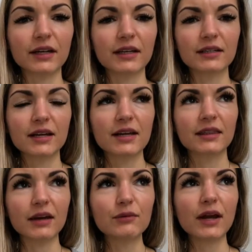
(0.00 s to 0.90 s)
And
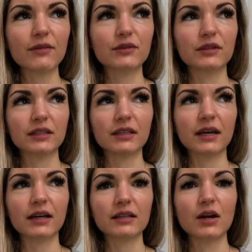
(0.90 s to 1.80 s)
then we have to see
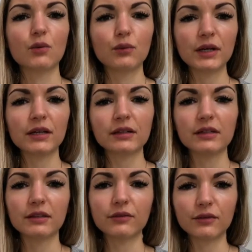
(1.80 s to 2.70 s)
that weird
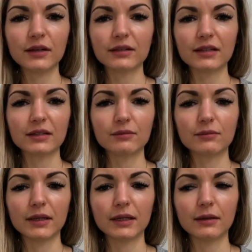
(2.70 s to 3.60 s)
and different doesn't
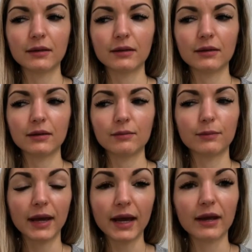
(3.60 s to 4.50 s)
mean
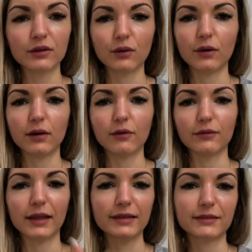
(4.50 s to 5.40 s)
bad or of
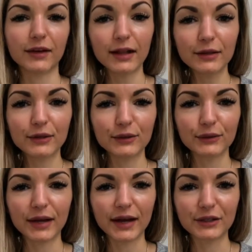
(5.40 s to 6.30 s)
less
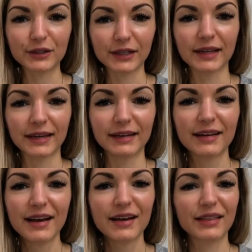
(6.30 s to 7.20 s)
value, actually.
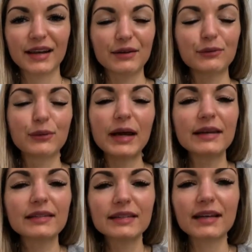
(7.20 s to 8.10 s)
Like, where
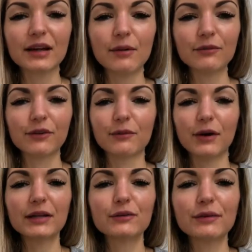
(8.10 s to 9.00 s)
does that come from?
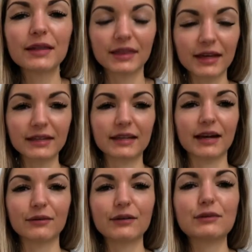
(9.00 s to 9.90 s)
Why do we think that, right?